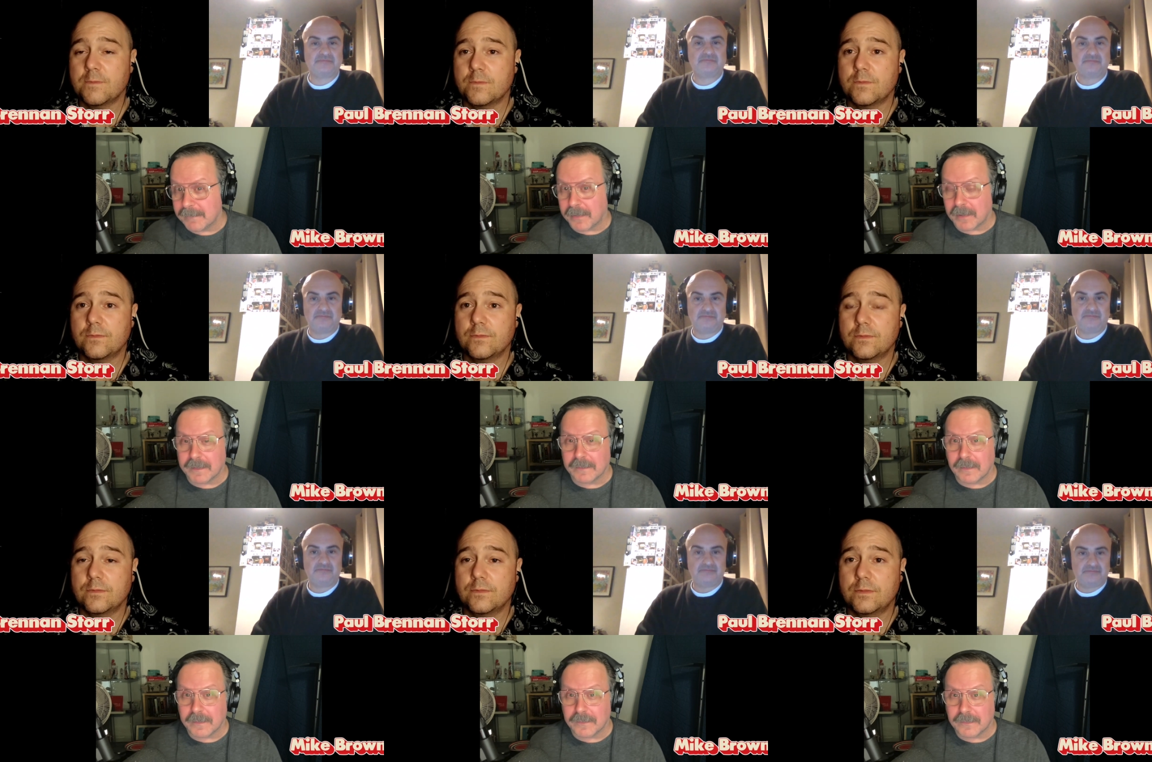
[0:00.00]
Speaker 1: in parking
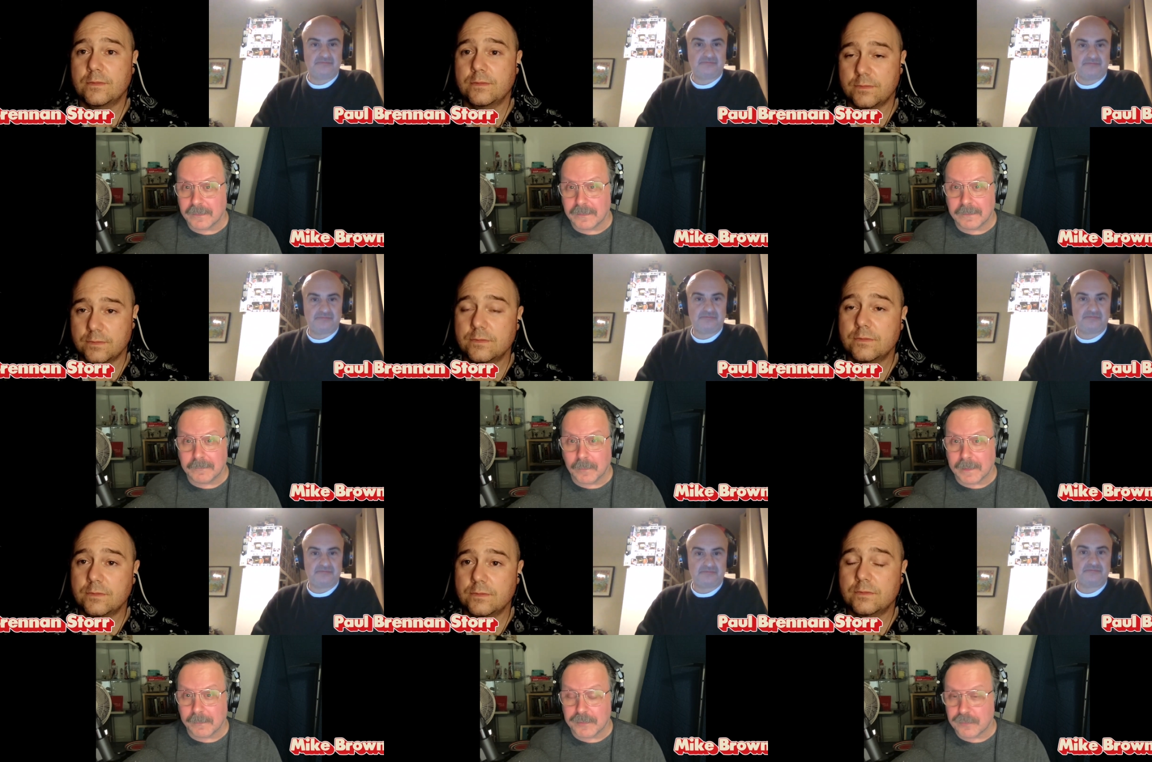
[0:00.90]
lots uh, when I
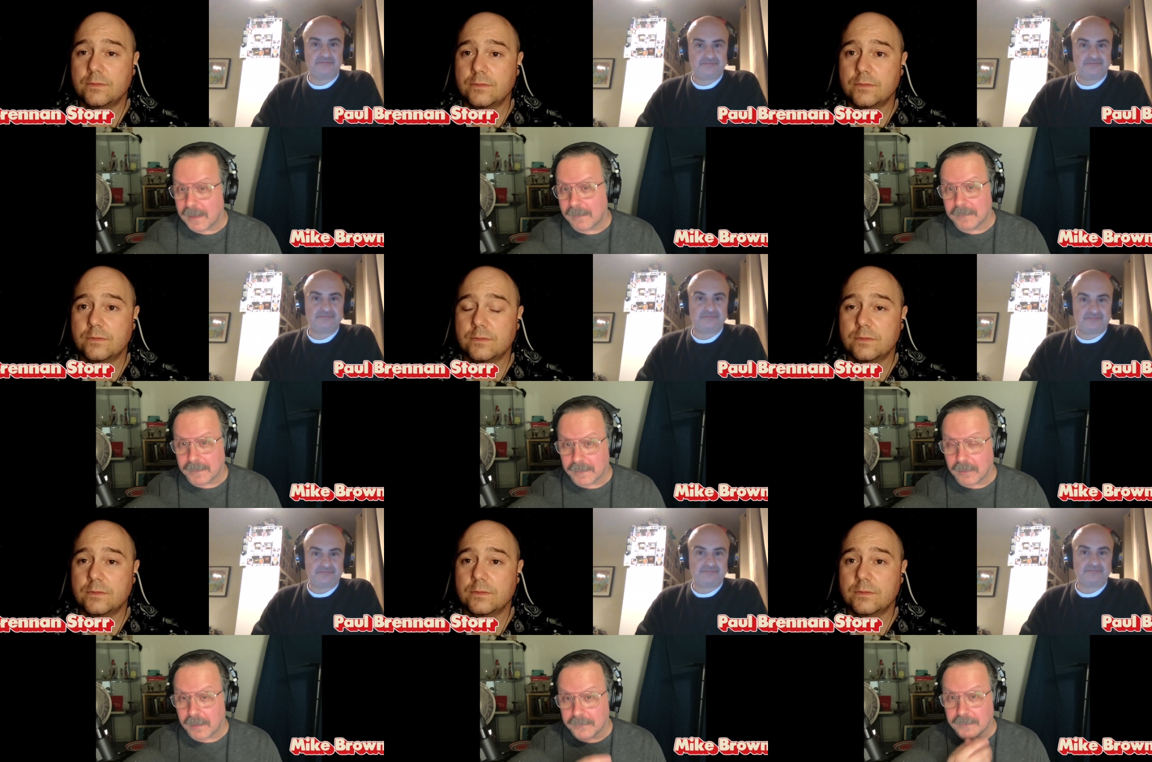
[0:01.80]
was traveling
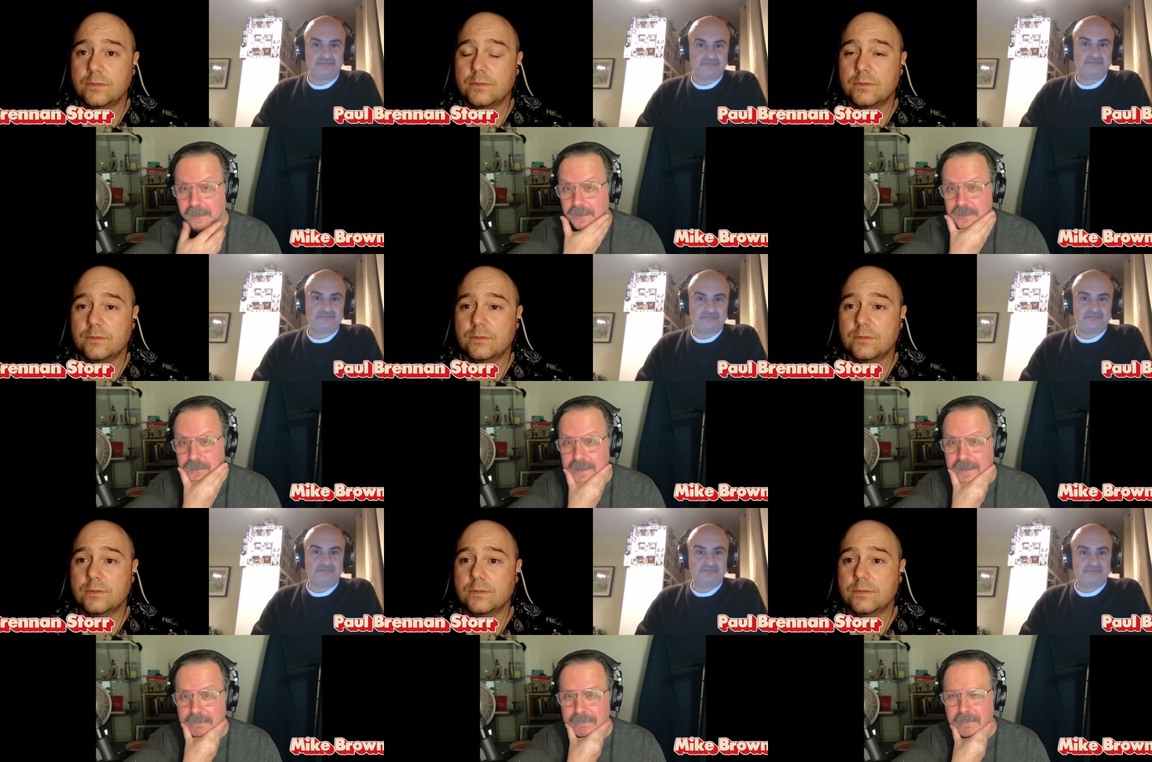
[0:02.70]
across the country.